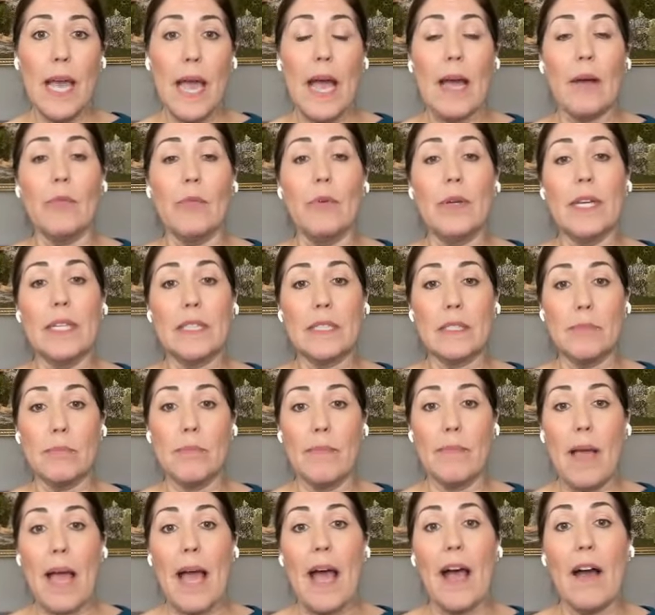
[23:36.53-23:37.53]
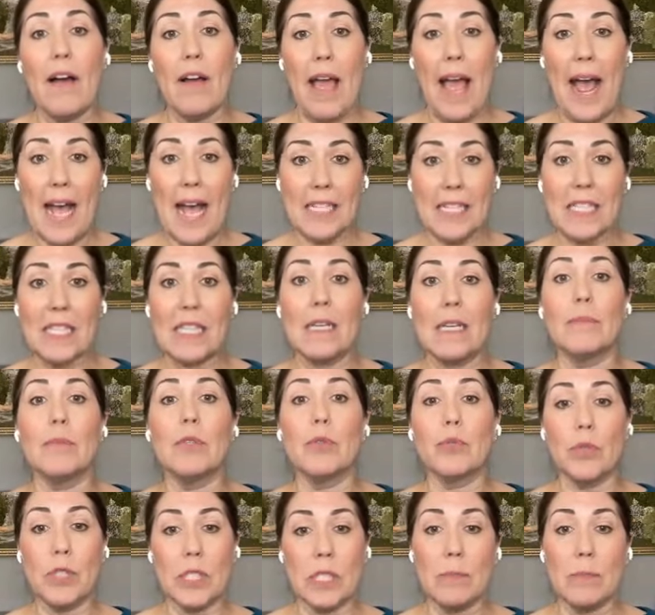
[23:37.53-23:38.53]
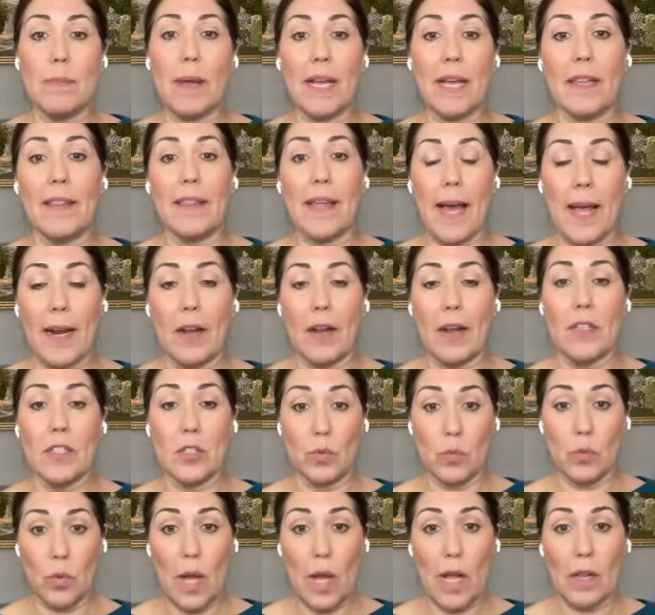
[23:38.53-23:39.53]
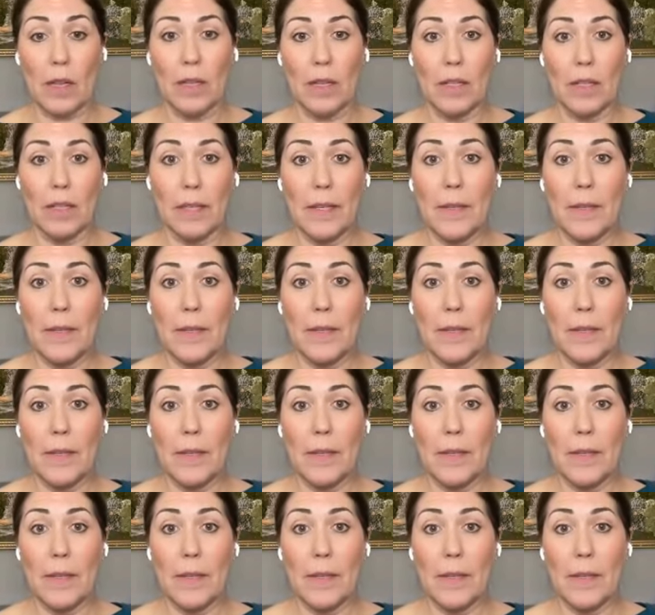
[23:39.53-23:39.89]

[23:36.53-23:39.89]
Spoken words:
And we get to ask them to respect that as well.